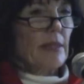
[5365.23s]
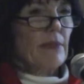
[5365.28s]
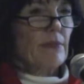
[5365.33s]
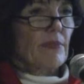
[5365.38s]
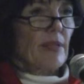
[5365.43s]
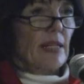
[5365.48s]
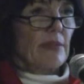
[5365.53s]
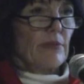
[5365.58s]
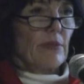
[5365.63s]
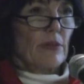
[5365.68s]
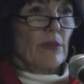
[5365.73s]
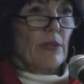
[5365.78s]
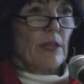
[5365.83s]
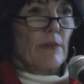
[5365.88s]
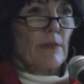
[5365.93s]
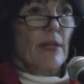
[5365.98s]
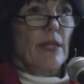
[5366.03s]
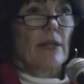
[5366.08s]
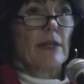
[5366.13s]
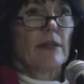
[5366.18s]
in the 500
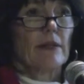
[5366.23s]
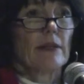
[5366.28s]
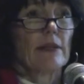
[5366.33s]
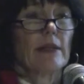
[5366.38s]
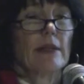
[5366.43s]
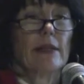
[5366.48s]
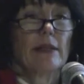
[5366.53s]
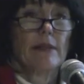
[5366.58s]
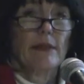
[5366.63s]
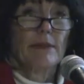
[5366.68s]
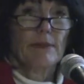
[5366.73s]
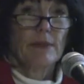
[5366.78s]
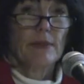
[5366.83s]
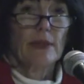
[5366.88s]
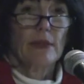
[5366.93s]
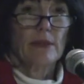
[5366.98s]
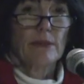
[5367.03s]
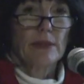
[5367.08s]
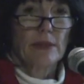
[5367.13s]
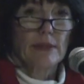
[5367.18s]
ml, um,
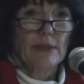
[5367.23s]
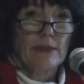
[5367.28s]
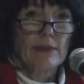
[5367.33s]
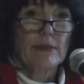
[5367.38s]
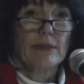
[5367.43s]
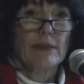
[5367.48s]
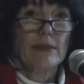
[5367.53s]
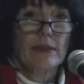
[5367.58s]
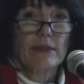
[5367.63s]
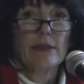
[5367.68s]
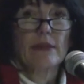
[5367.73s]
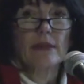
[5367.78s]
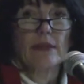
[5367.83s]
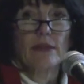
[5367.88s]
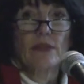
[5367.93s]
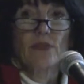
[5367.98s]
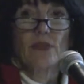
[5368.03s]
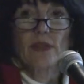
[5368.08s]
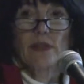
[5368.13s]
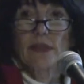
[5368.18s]
it'll it's
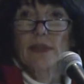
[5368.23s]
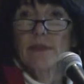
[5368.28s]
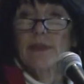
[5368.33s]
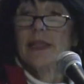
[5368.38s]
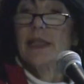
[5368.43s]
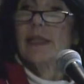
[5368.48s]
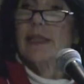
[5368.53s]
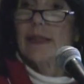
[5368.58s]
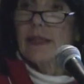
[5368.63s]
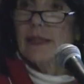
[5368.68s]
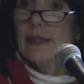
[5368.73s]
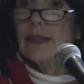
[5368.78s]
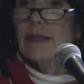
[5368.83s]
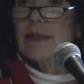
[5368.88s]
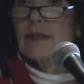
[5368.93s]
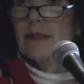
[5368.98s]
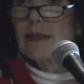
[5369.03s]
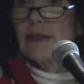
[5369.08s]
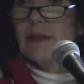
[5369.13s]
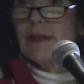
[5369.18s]
it's very limited. Yes.